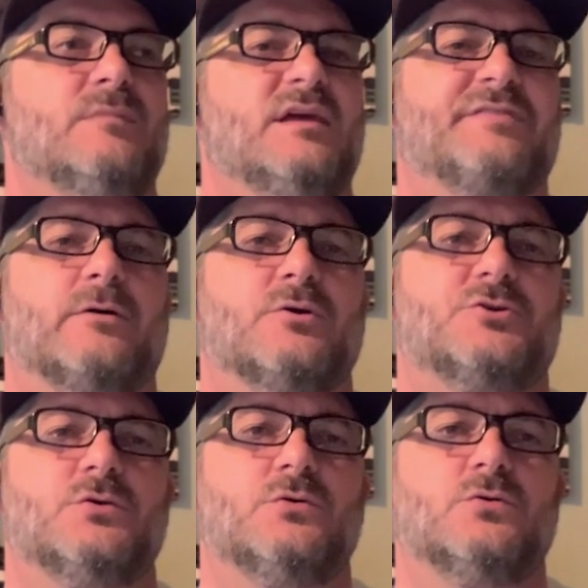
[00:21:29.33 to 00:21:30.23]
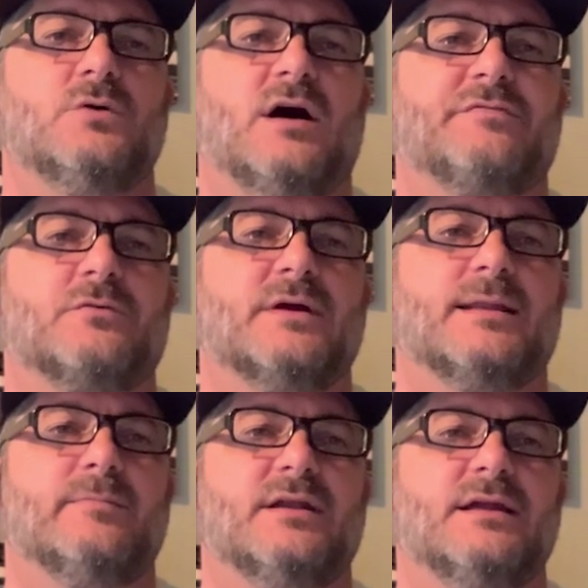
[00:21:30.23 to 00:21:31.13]
If I were to offer
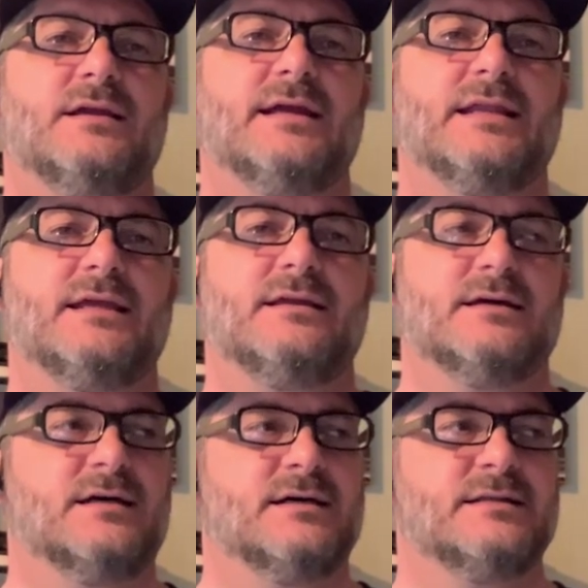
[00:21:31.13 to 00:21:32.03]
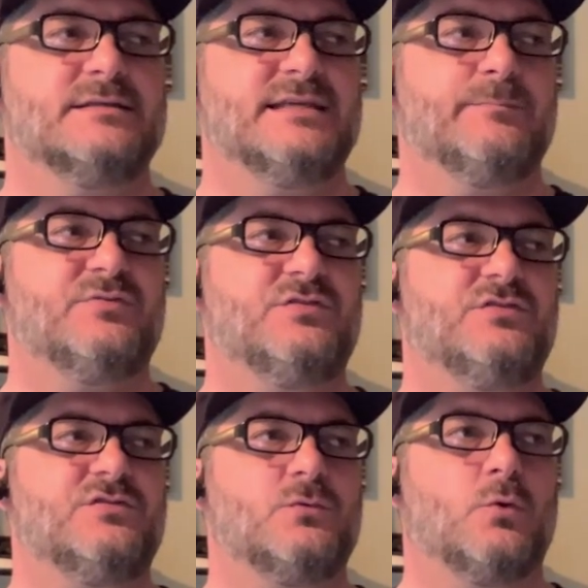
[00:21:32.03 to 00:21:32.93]
anybody any
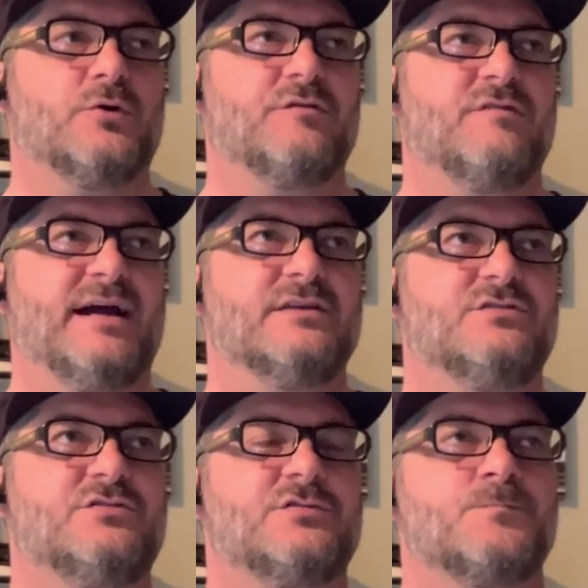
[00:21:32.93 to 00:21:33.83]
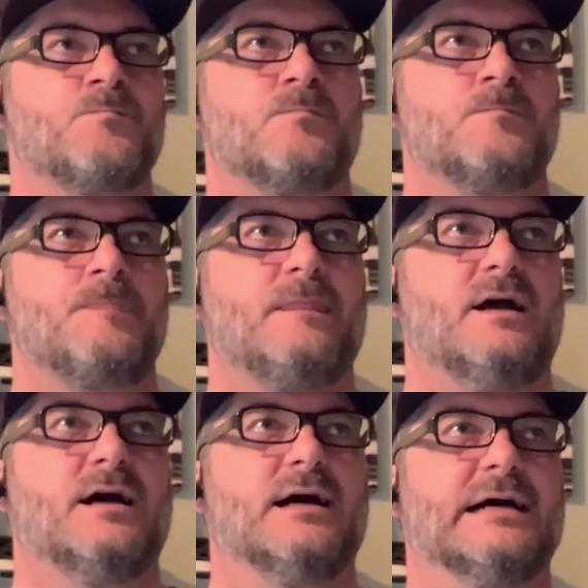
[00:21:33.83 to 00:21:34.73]
tips or advice,
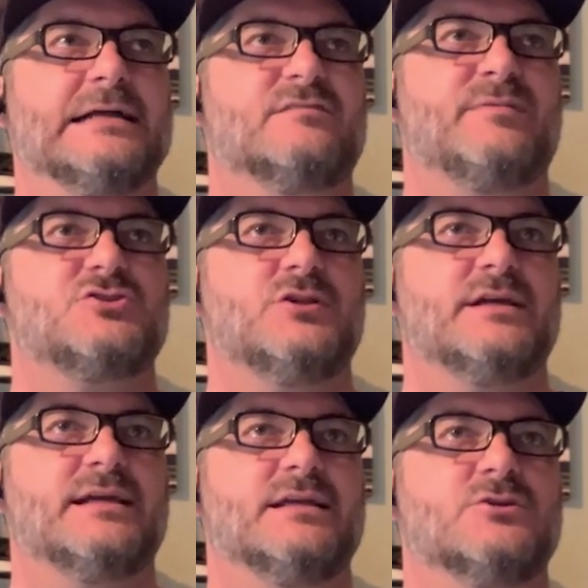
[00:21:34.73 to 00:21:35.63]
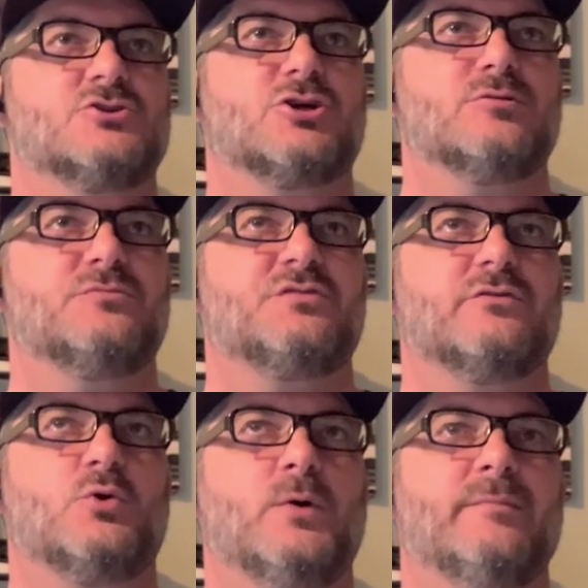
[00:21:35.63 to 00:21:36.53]
especially in terms of
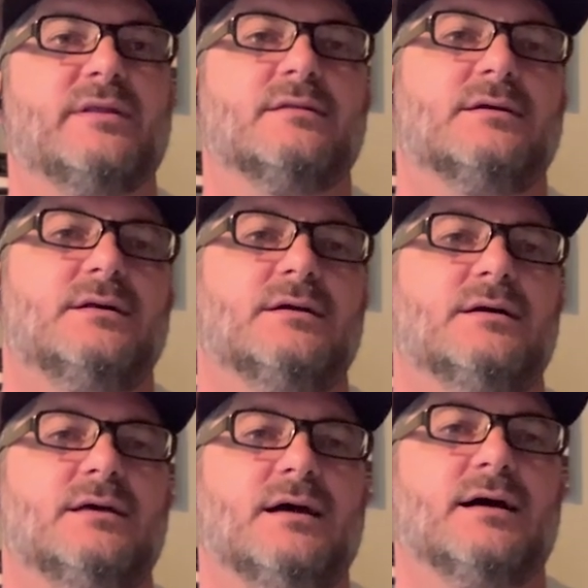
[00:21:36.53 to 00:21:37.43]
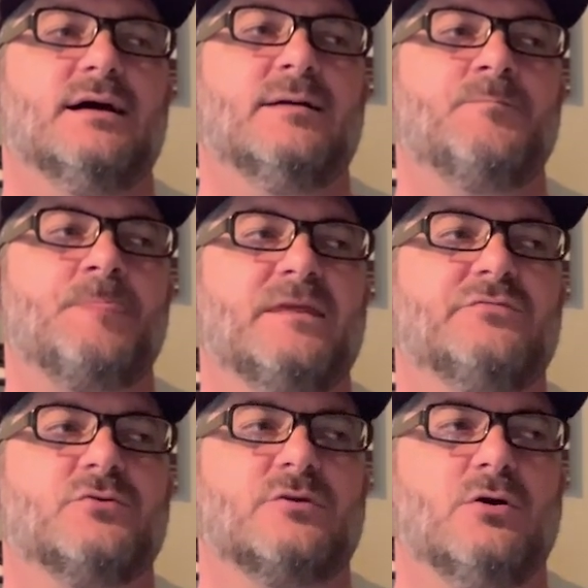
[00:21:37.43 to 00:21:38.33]
equipment,
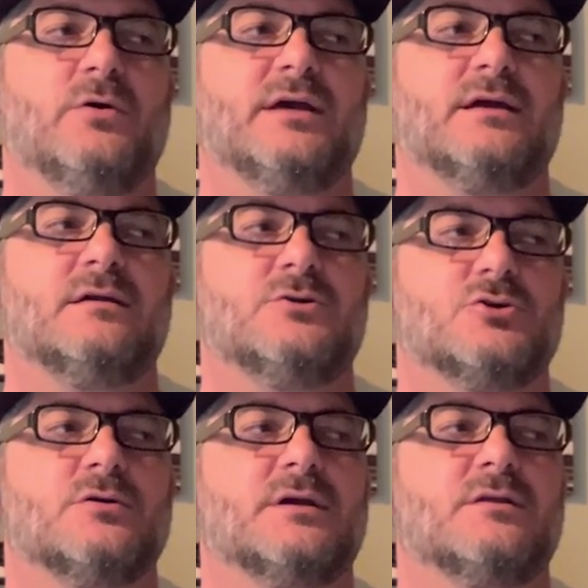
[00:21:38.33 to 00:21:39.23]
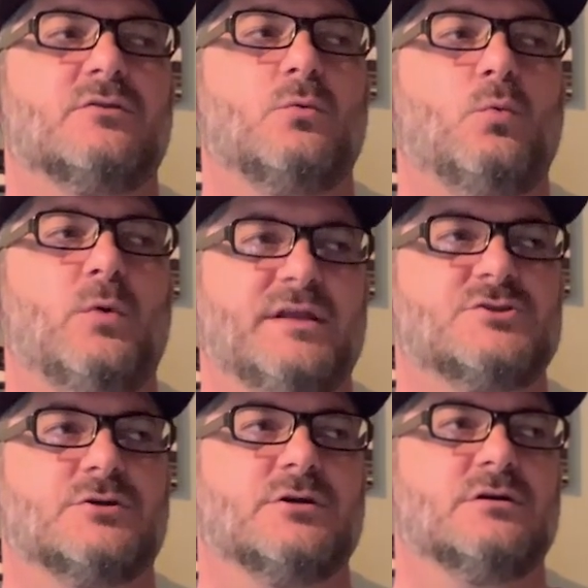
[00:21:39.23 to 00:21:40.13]
if you're going during the
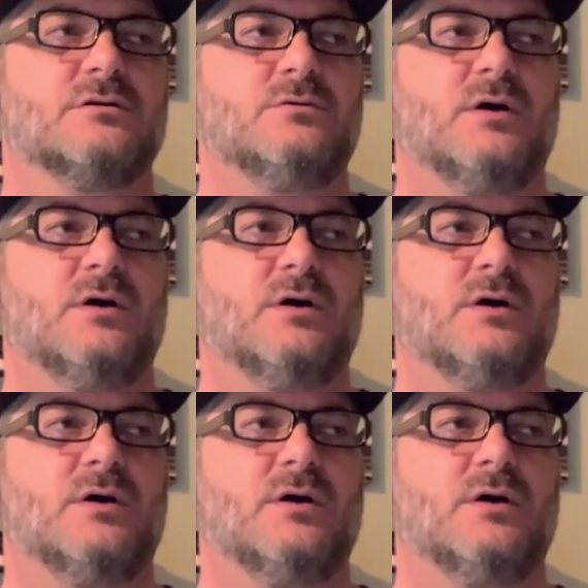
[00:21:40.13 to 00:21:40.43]
winter,